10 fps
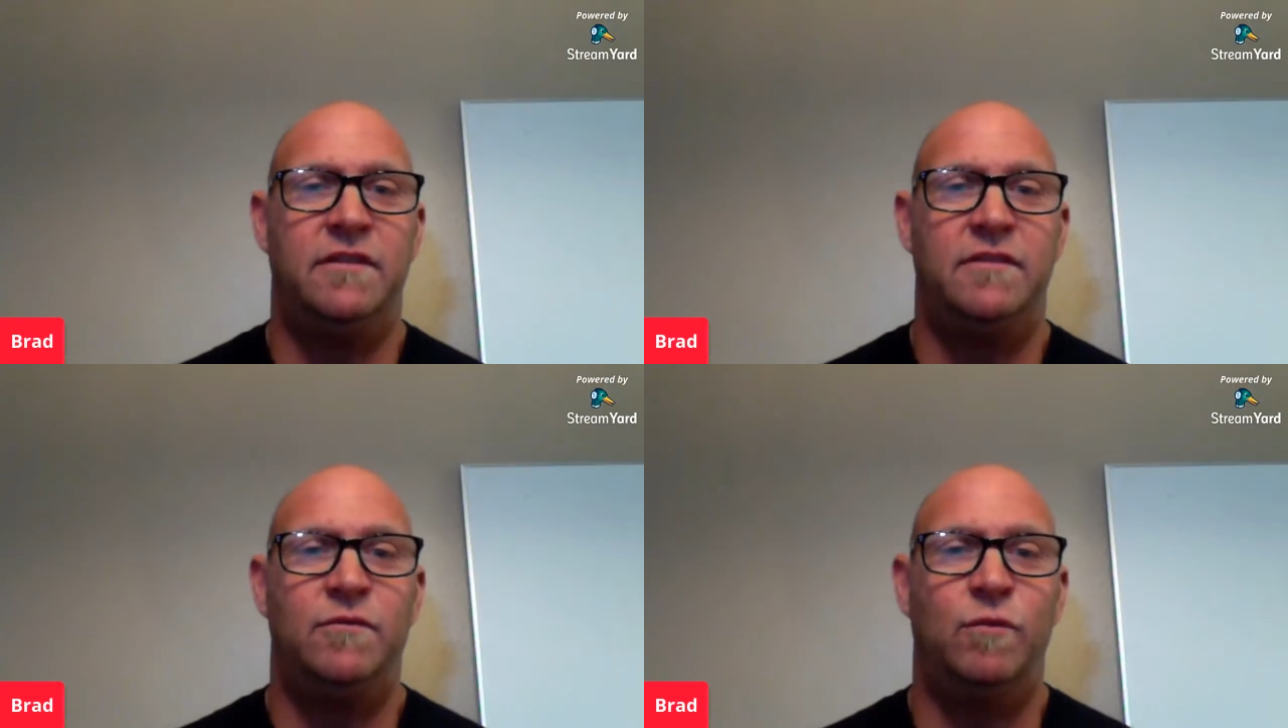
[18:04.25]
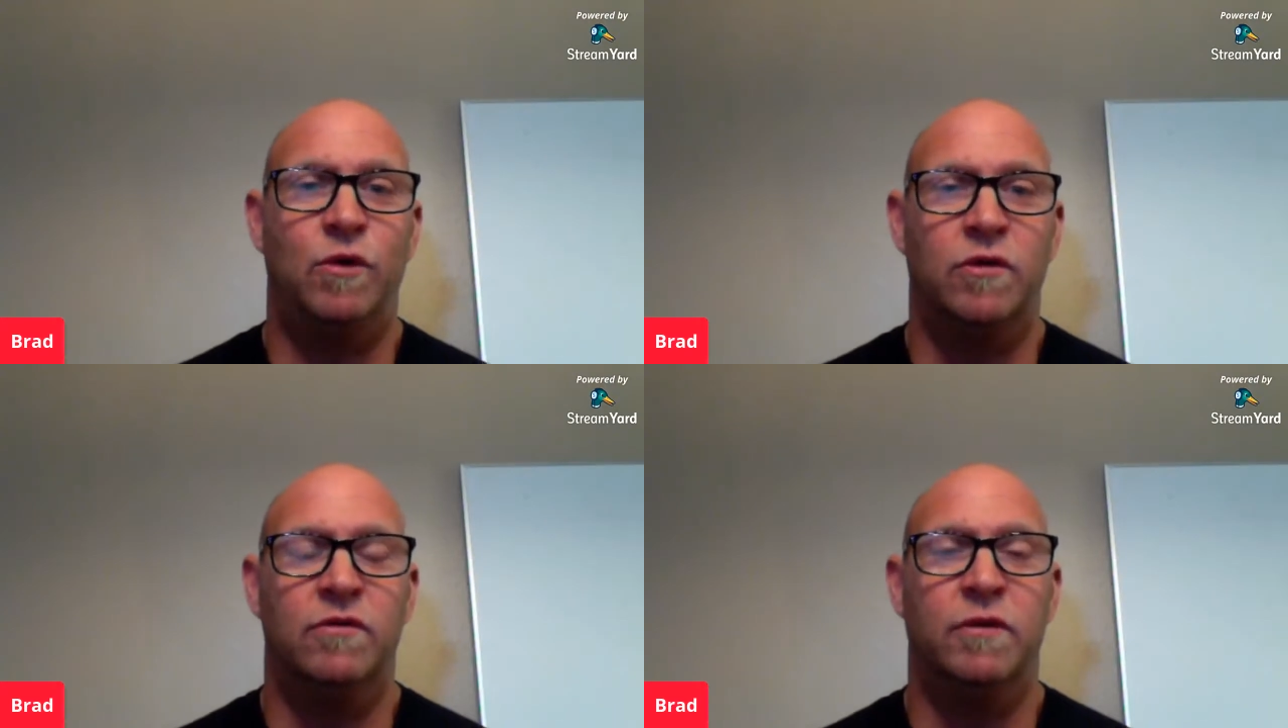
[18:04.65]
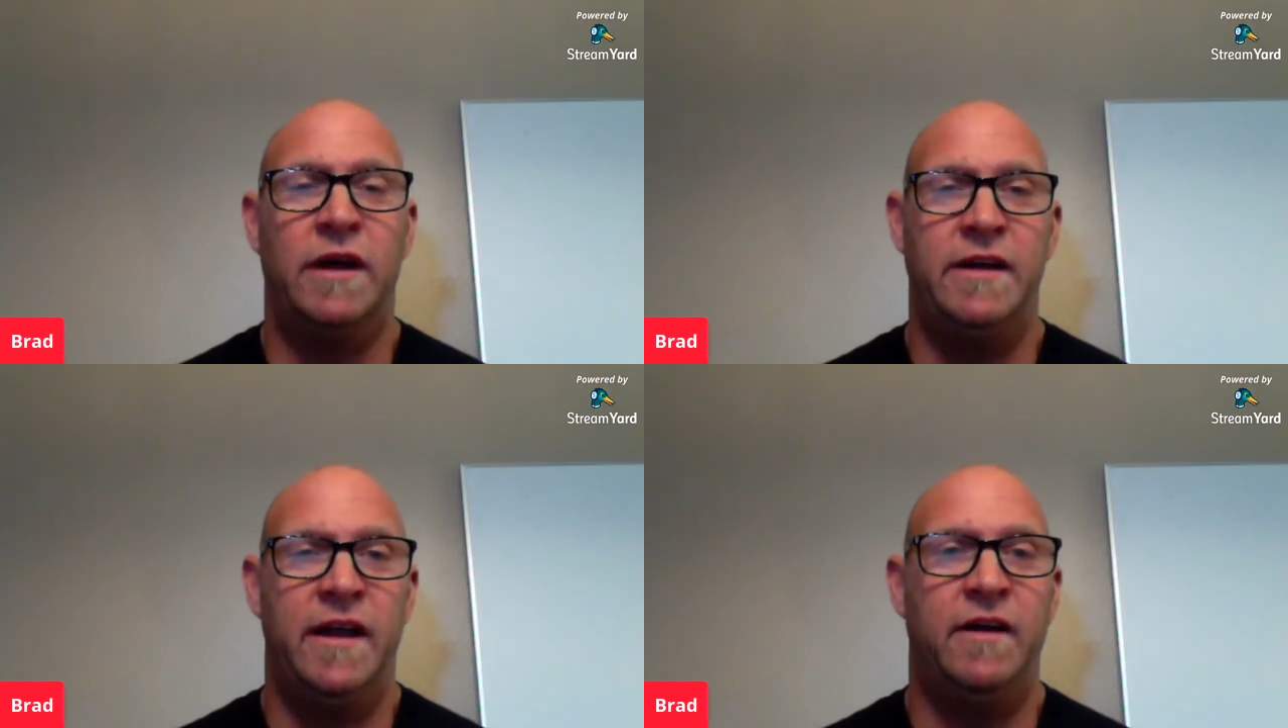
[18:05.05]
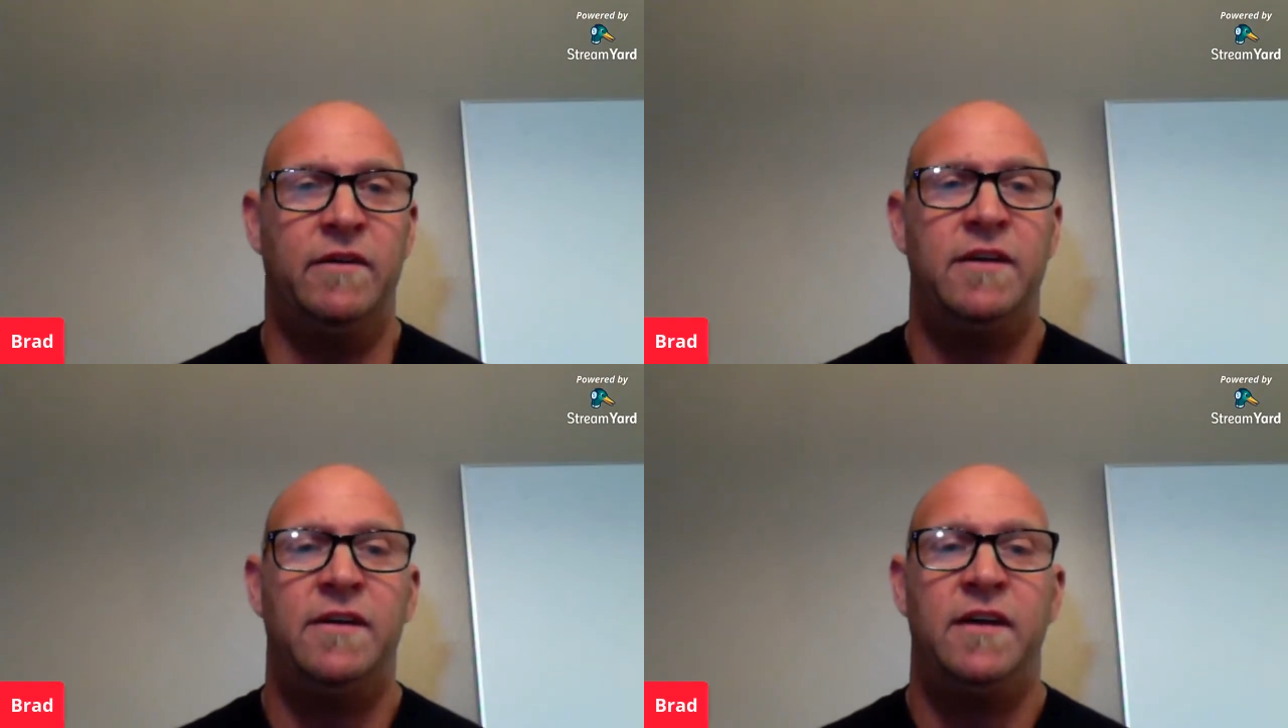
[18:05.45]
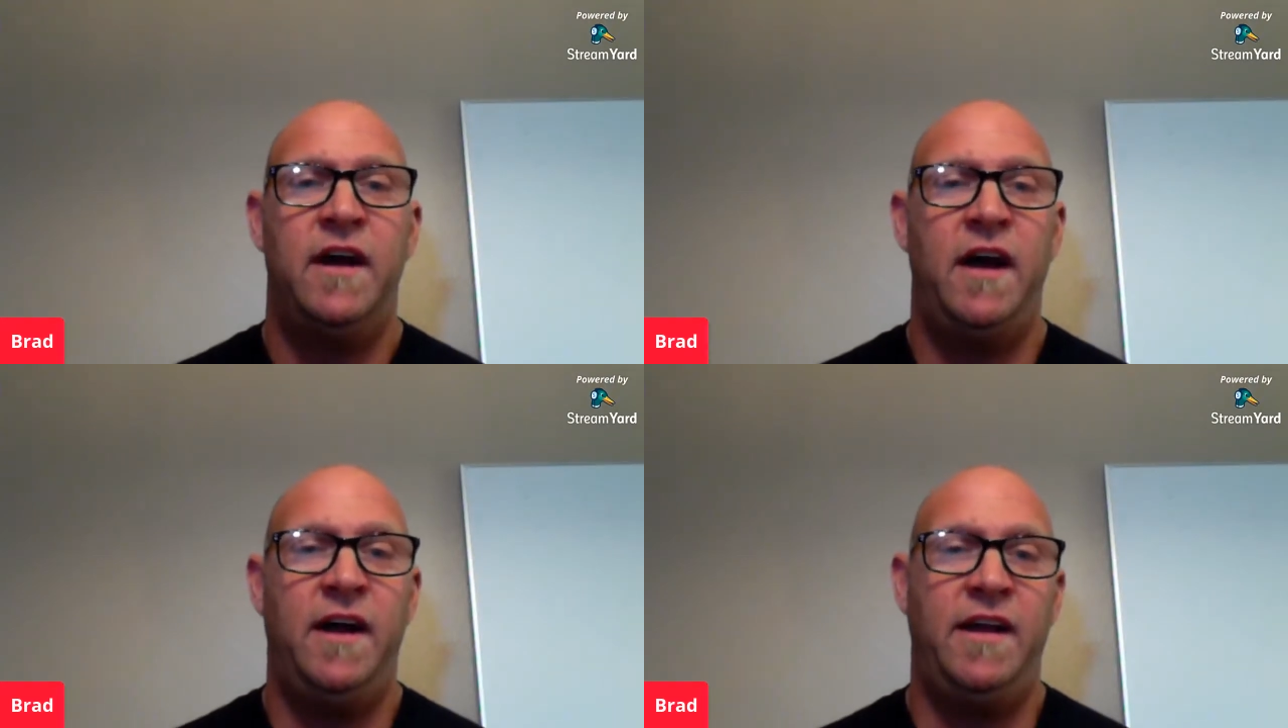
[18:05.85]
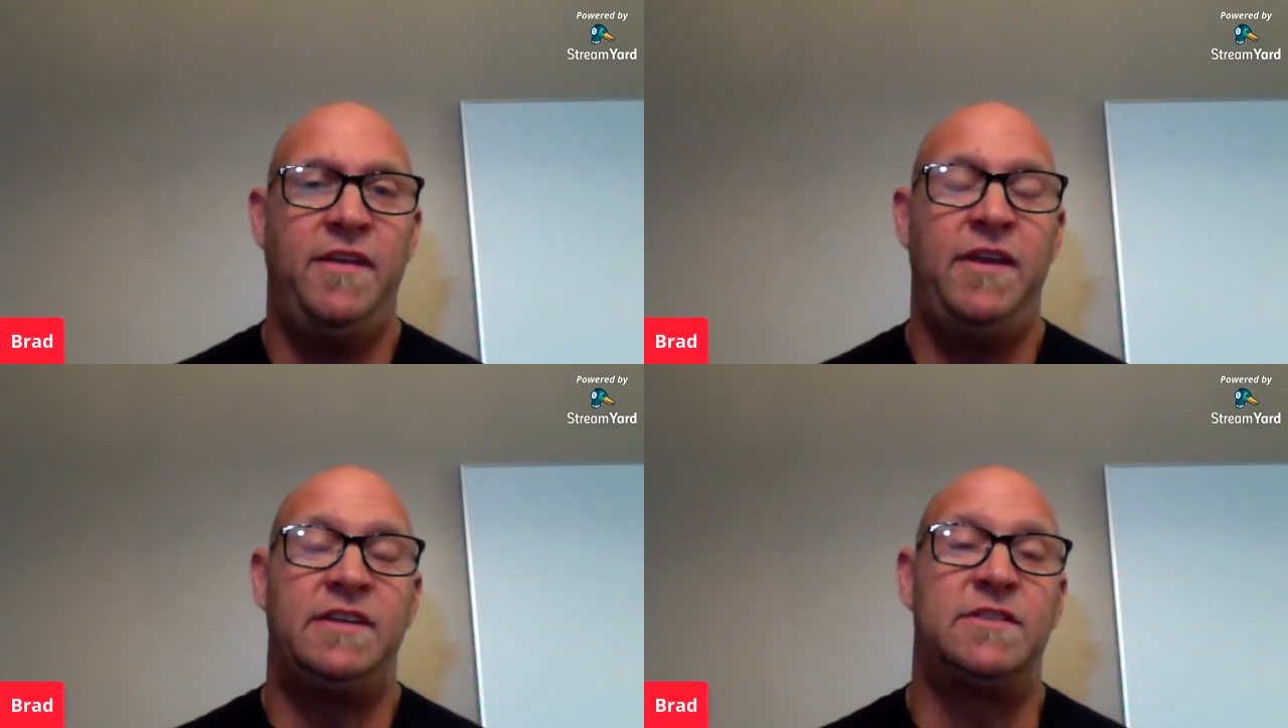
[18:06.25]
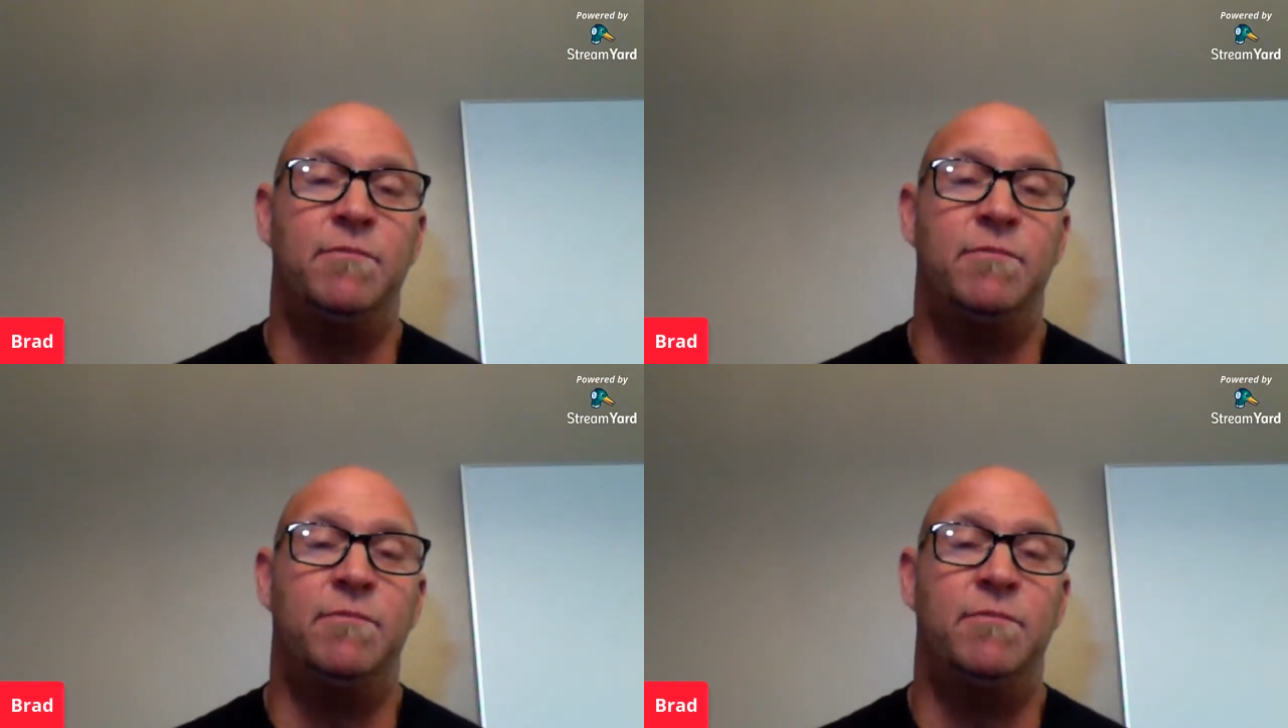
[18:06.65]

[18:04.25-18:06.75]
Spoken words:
world right now. And I think